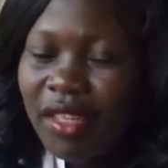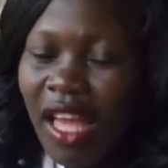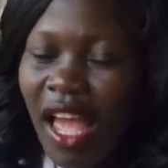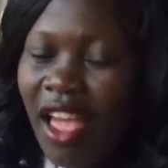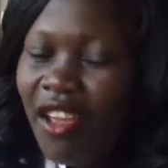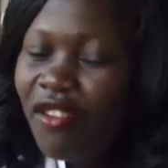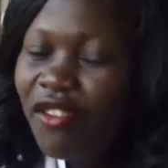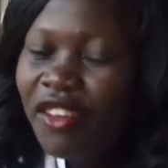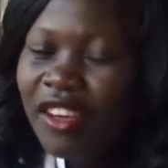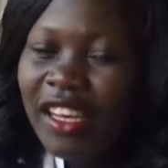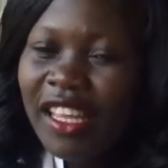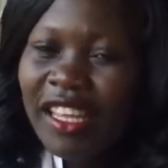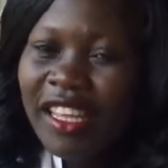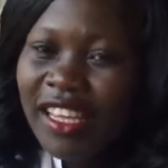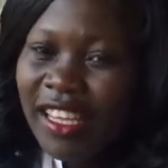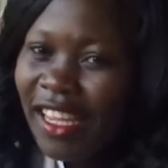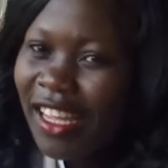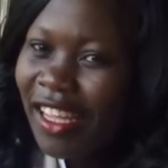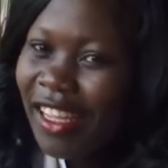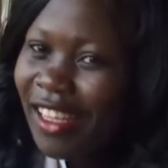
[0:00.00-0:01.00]
I feel
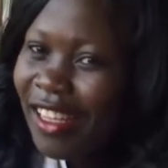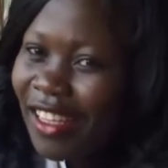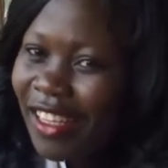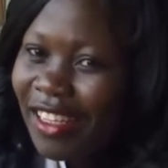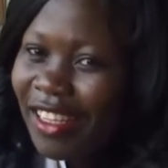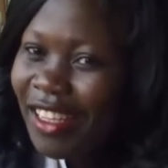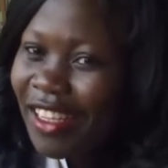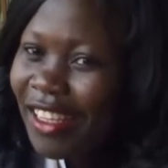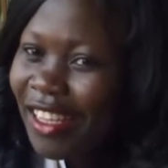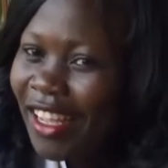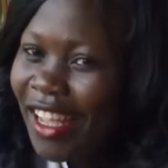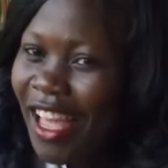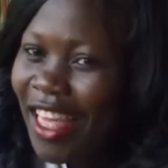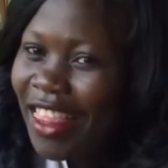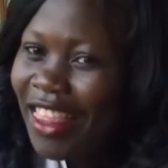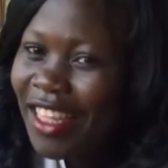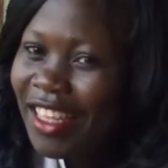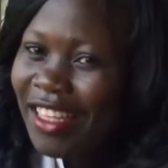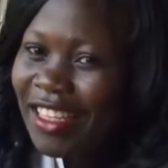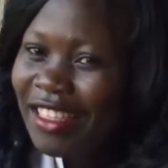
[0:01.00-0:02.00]
like I
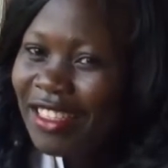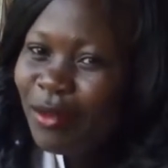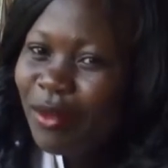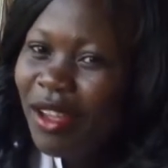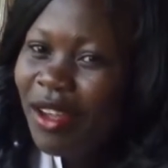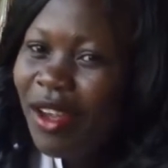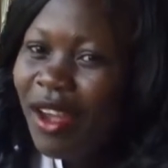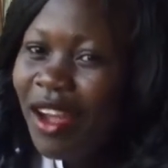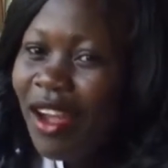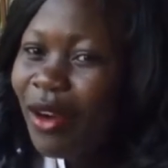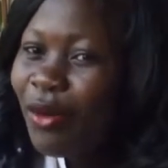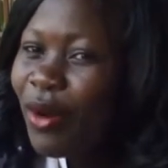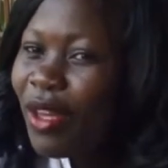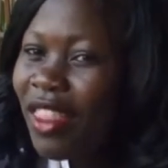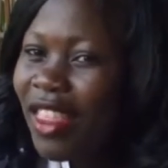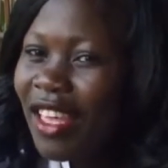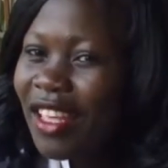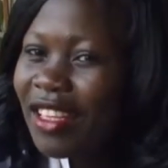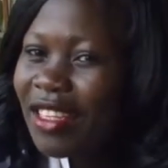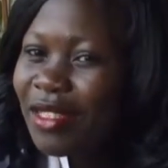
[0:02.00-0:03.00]
think it's
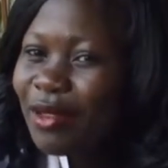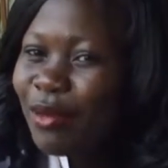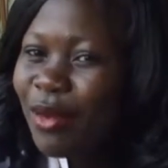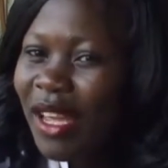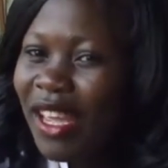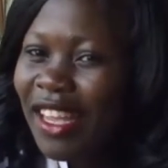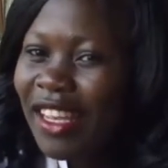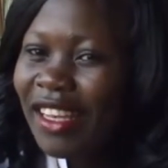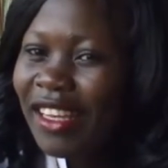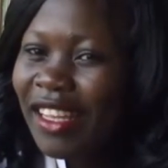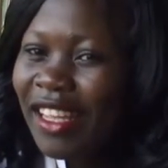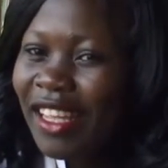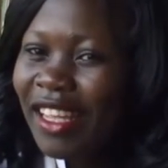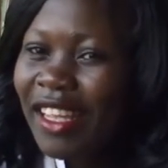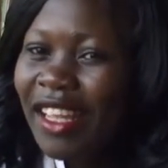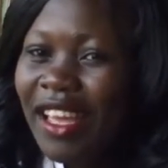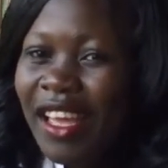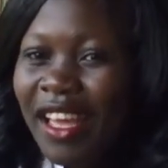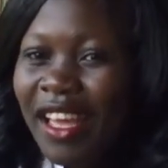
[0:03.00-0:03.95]
mine. Eh?